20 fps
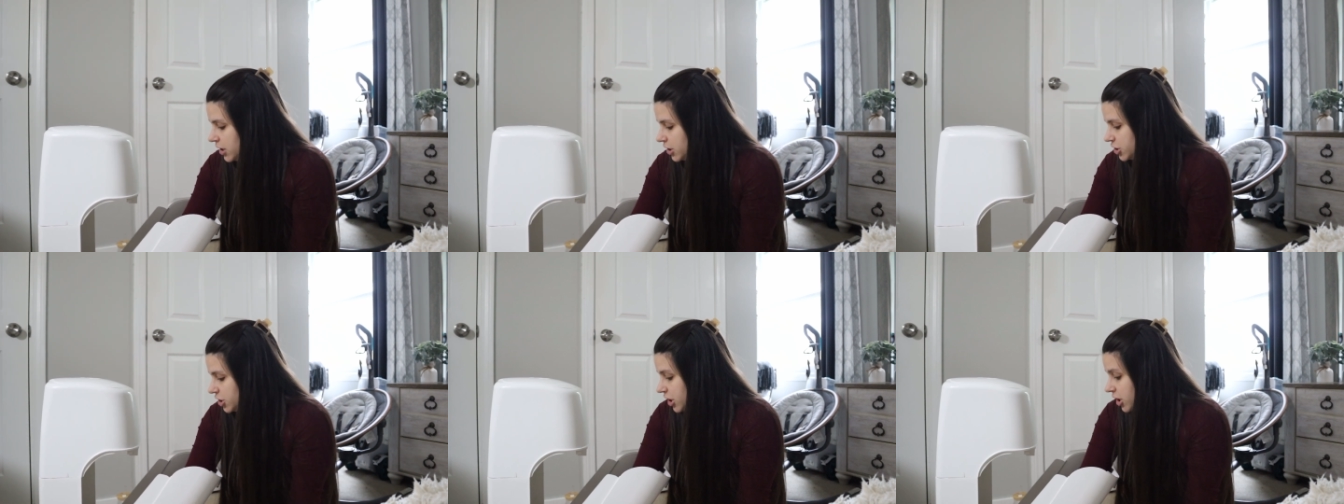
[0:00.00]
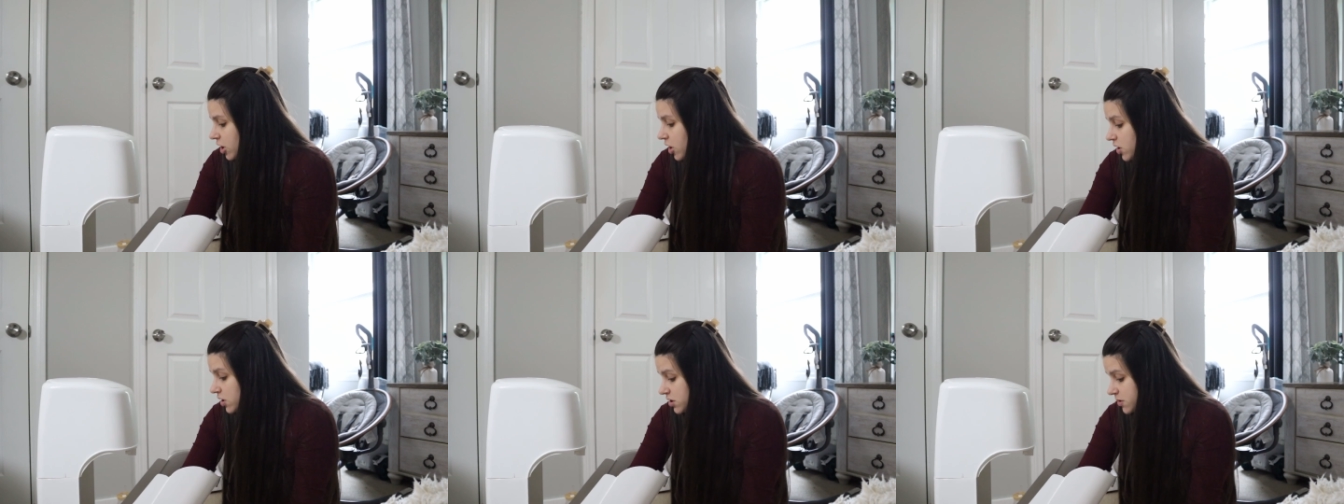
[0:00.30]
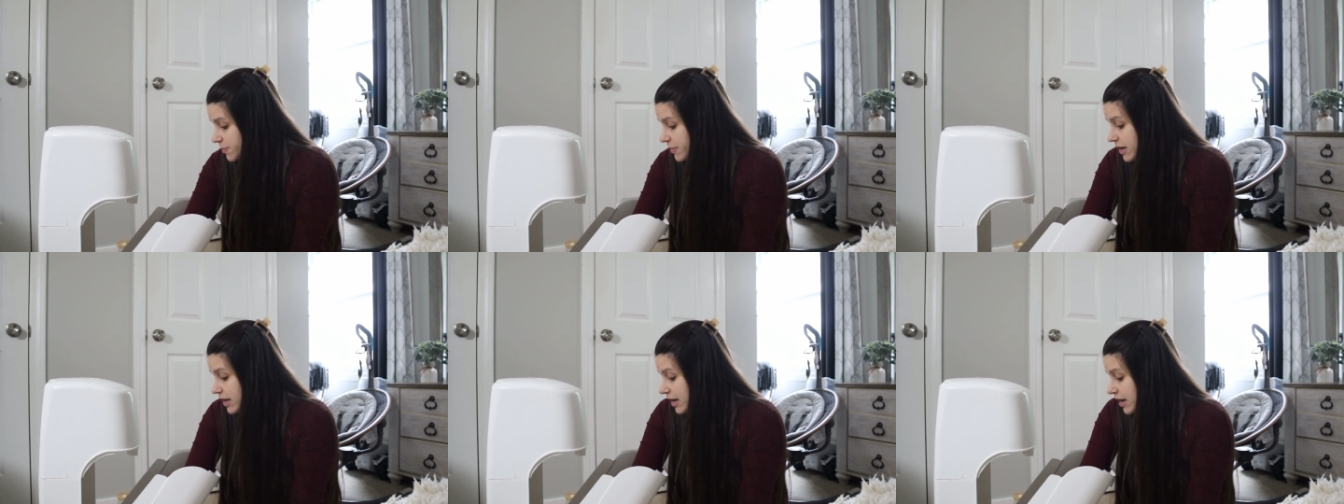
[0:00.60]
She
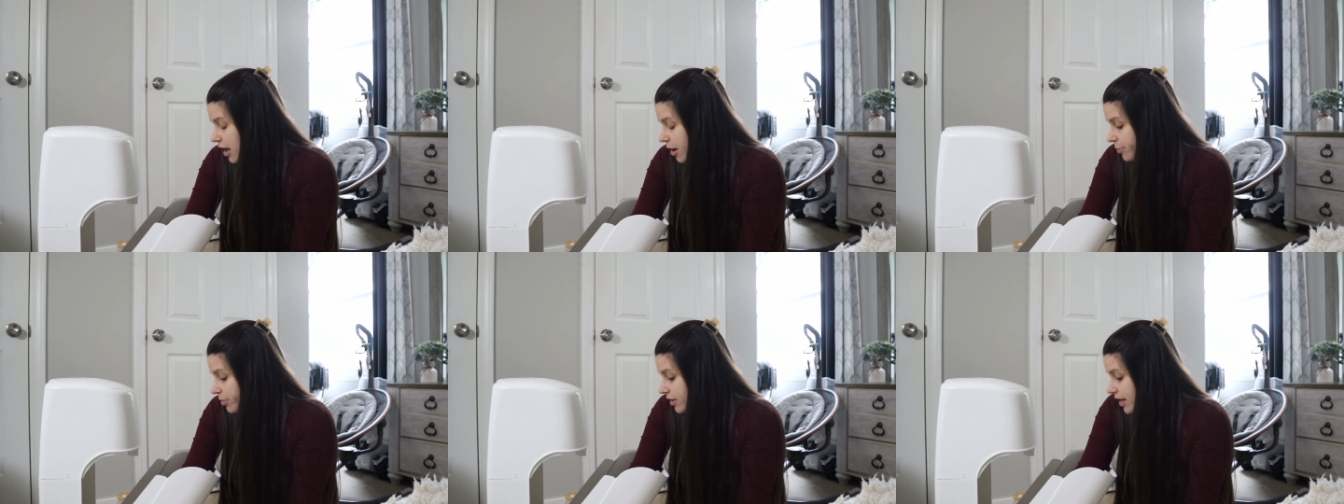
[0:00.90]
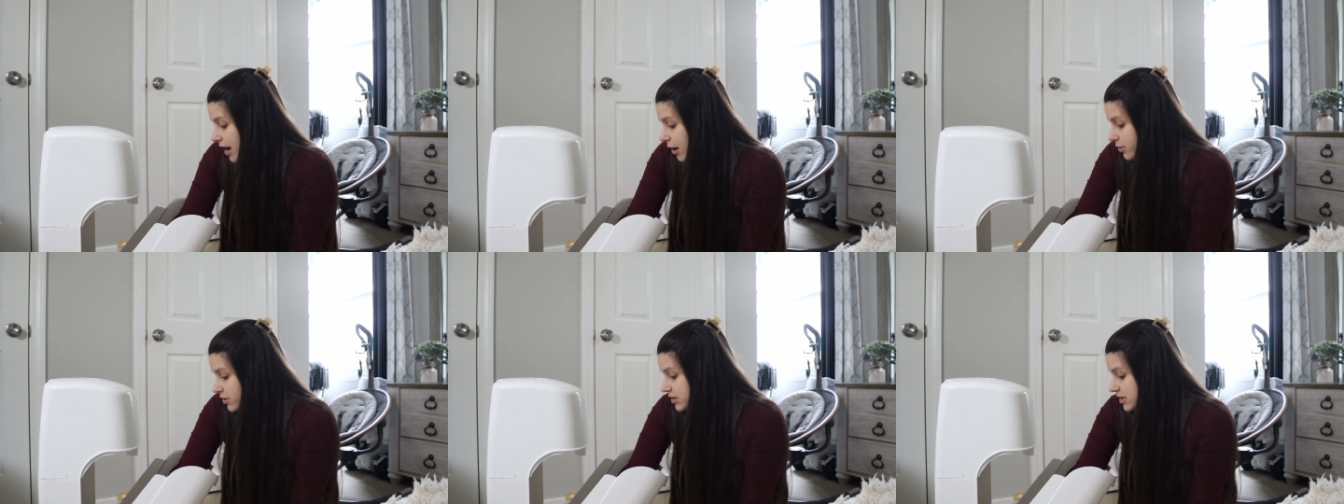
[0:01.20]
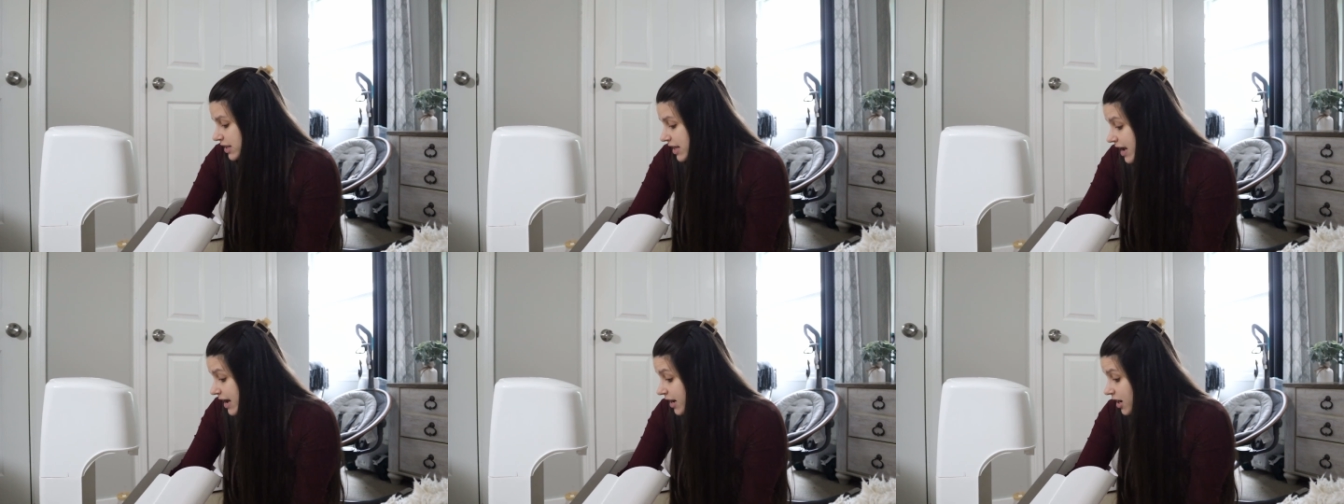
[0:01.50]
calls me a couple
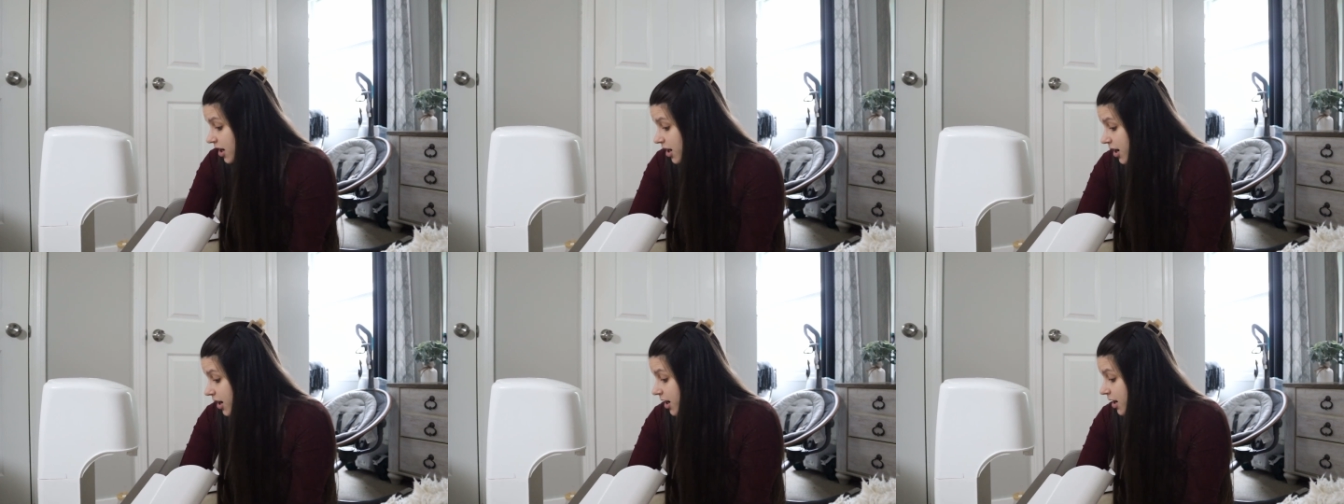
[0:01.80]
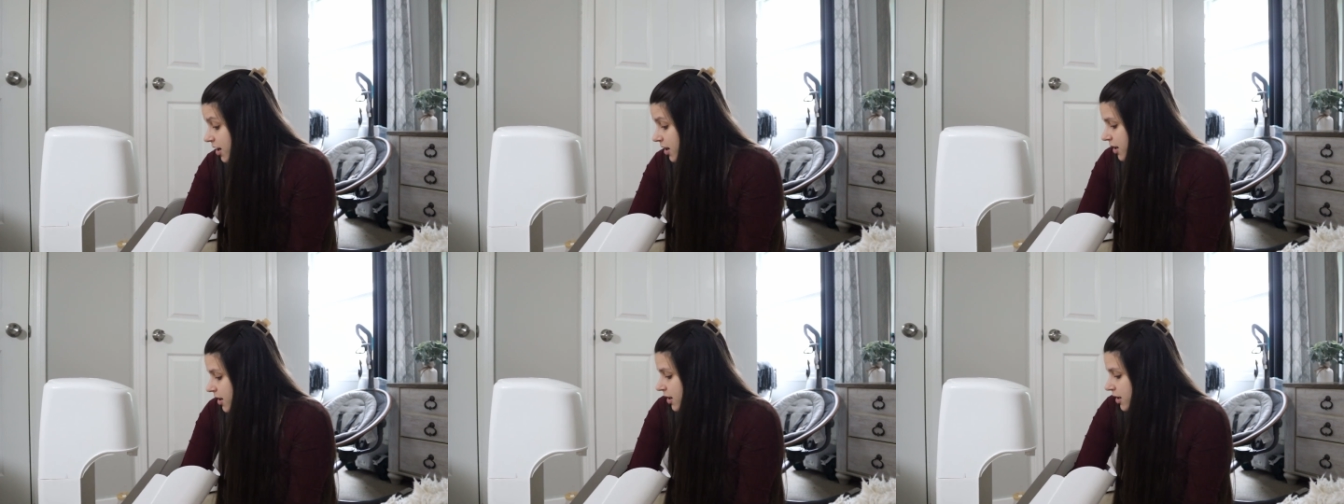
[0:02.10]
hours later.